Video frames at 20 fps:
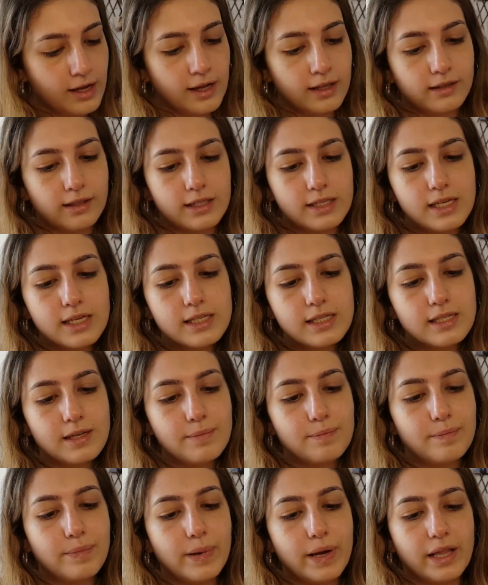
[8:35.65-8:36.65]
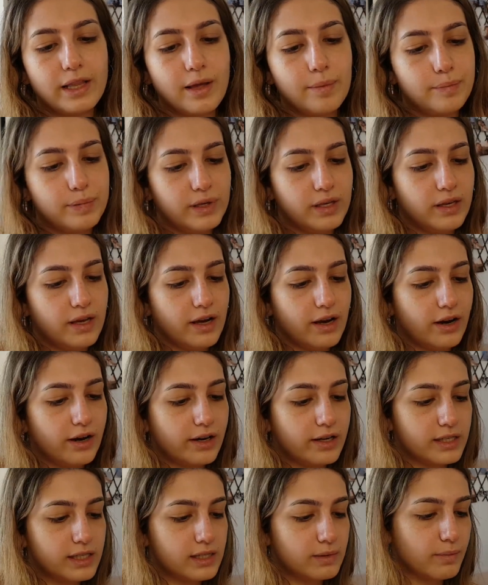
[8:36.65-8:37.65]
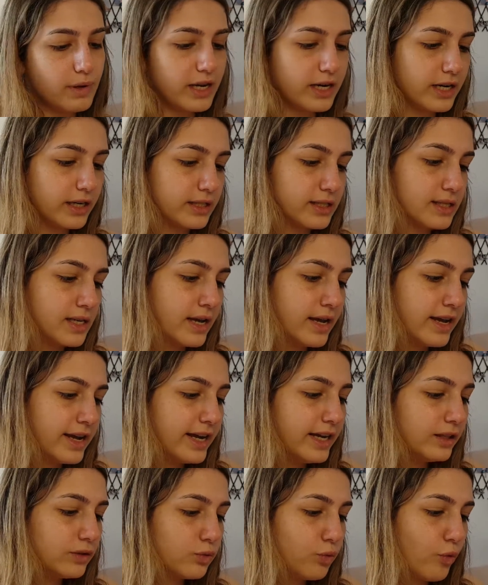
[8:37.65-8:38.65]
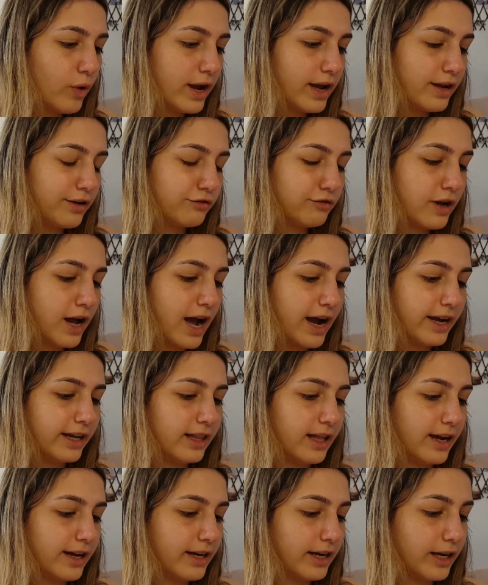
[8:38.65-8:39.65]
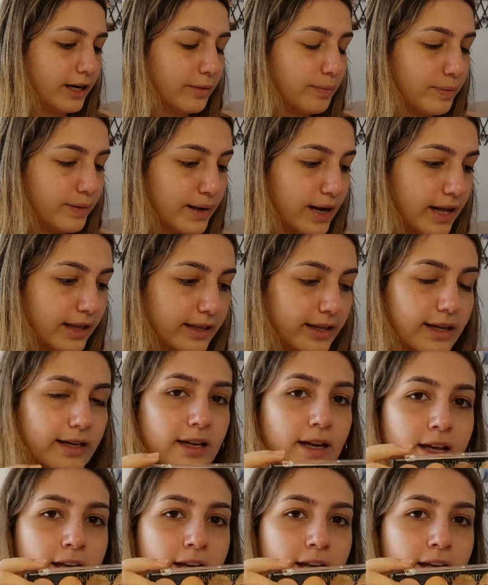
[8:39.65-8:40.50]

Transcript: This is the Bella Pierre Cosmetics Heat Wave Highlighting Palette,